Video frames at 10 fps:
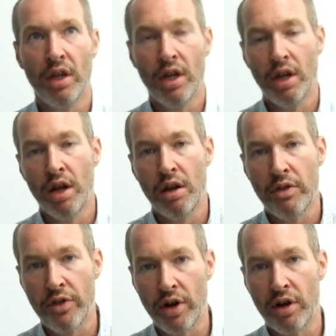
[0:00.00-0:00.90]

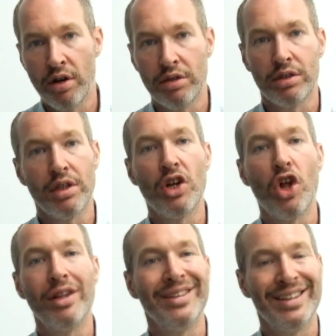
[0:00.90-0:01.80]
Third,
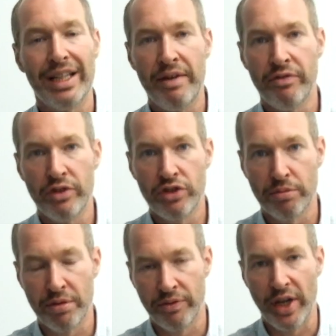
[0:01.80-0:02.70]
leverage your
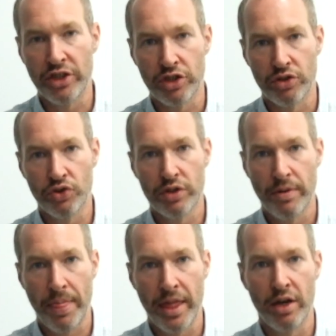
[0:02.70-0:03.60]
professionals.
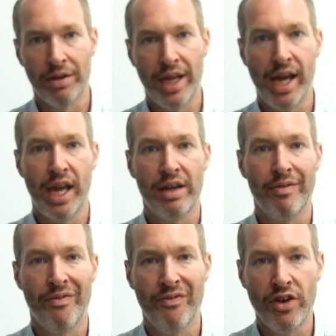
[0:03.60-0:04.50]
Again,
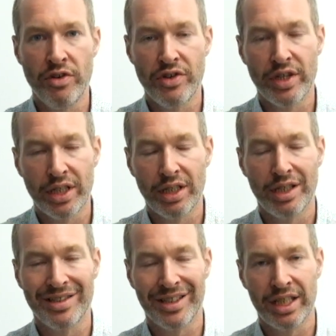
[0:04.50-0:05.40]
funding is a
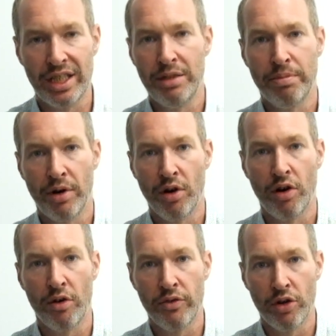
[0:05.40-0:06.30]
key part of
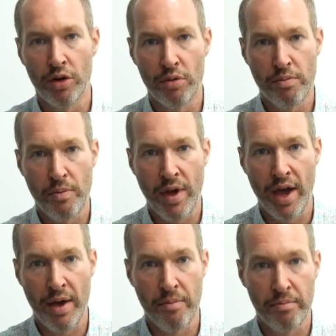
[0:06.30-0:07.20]
your
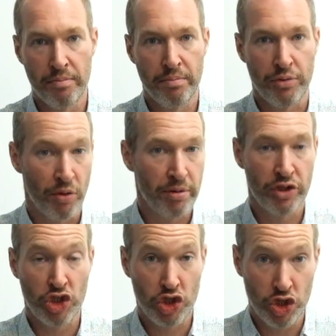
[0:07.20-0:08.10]
property
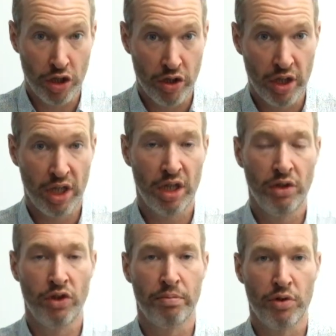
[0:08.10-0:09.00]
journey, your
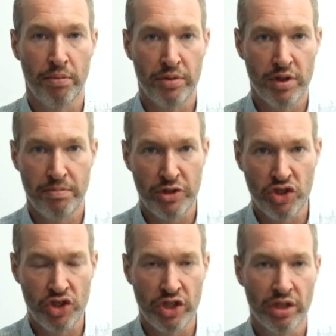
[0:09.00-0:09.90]
property business.
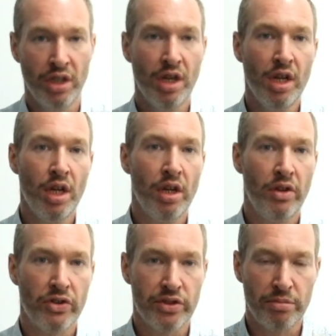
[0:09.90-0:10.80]
There's
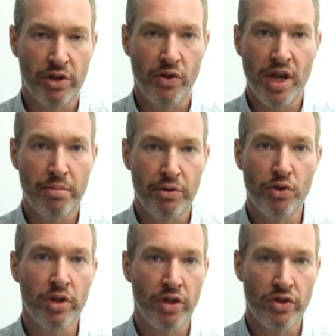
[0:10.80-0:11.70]
some great
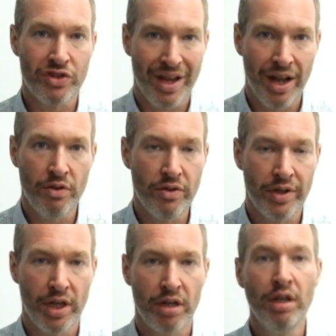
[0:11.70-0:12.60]
brokers out there,
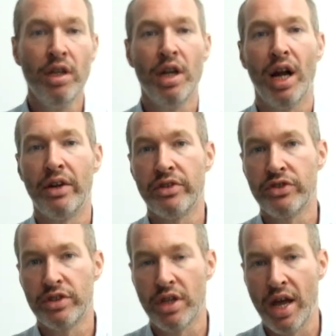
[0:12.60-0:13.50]
and
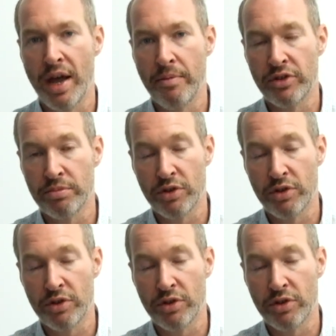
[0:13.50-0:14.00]
there's some great